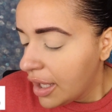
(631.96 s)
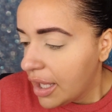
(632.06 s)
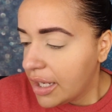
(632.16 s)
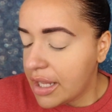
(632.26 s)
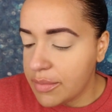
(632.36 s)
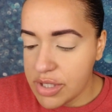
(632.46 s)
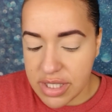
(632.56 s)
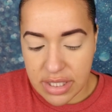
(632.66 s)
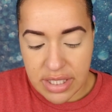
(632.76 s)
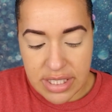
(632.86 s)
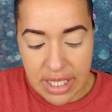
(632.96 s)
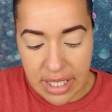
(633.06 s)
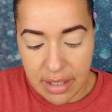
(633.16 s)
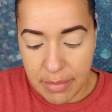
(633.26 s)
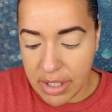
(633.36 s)
And I'm just gonna
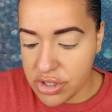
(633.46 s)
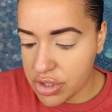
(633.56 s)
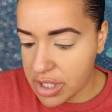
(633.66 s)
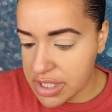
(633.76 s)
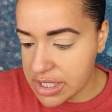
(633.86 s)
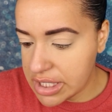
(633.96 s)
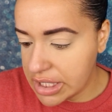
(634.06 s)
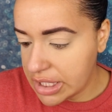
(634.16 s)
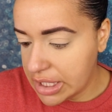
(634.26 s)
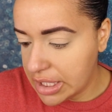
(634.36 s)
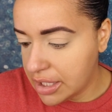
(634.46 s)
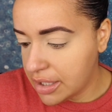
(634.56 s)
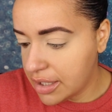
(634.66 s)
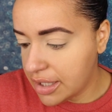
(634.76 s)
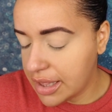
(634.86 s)
take my trusty
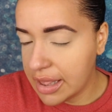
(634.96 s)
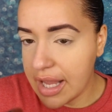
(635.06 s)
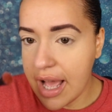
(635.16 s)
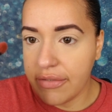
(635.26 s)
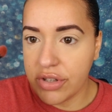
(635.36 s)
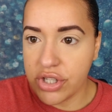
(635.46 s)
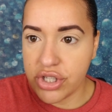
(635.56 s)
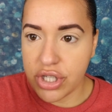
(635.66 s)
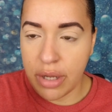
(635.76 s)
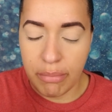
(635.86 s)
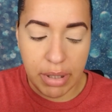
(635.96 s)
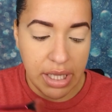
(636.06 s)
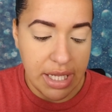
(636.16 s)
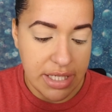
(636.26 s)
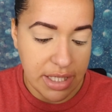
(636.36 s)
Lavish
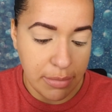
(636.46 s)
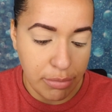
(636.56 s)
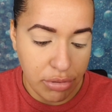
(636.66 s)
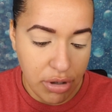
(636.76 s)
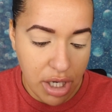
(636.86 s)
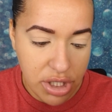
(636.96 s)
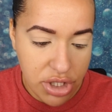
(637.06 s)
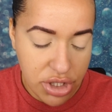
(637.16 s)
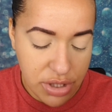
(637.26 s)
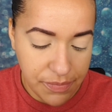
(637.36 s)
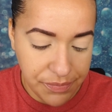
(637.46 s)
blending brush.